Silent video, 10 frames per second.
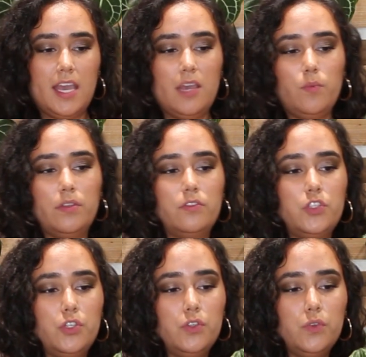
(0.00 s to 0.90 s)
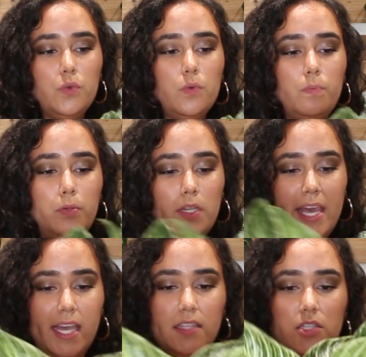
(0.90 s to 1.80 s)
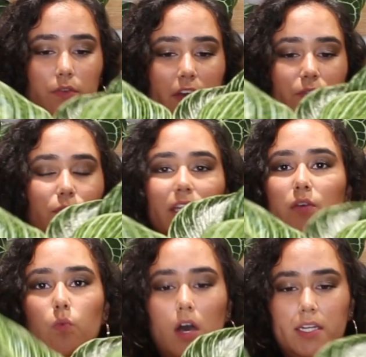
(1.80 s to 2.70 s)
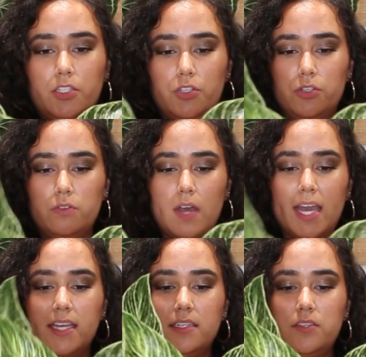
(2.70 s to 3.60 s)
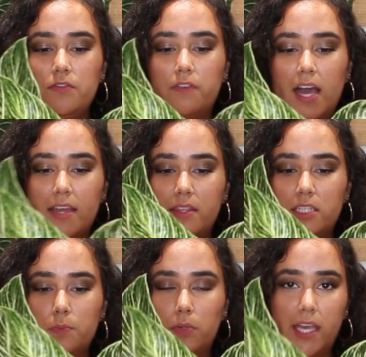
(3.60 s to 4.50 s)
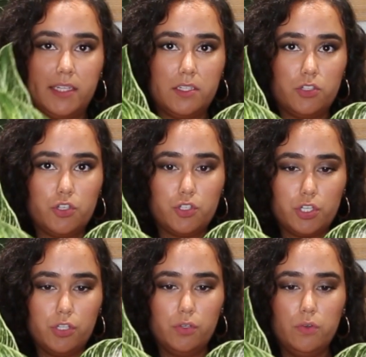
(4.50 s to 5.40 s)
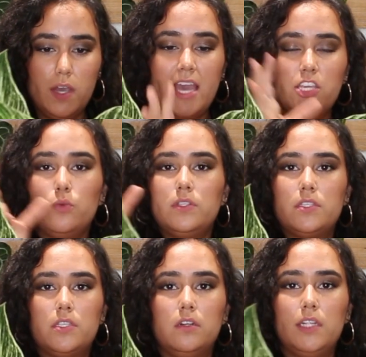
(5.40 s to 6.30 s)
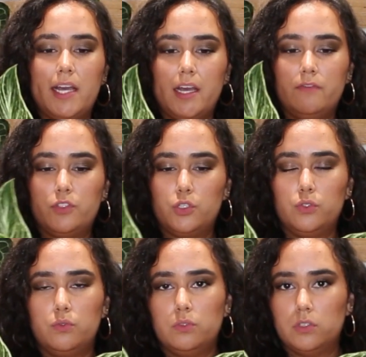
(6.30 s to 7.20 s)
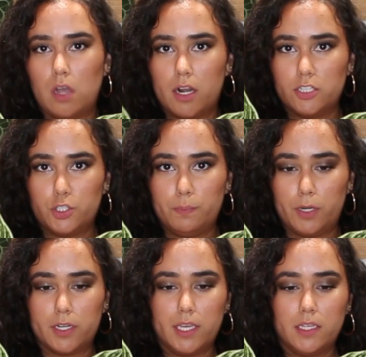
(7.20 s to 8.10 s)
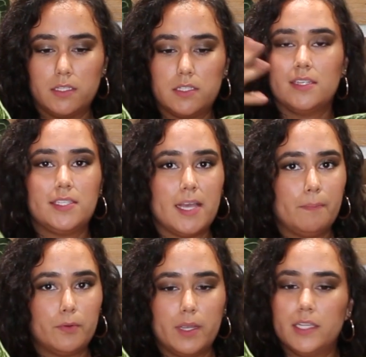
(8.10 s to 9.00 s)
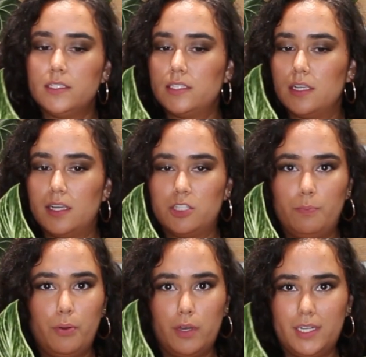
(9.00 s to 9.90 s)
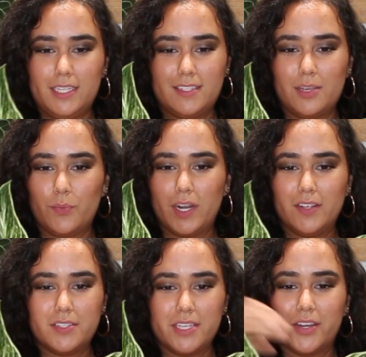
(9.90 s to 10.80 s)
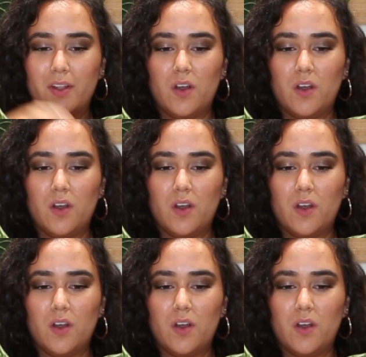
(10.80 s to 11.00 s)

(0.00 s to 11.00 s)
came with 2 plants. So if I really wanted to, I can divide this plant into 2 and you would still have 2 large Birkins separate to put in somewhere else in your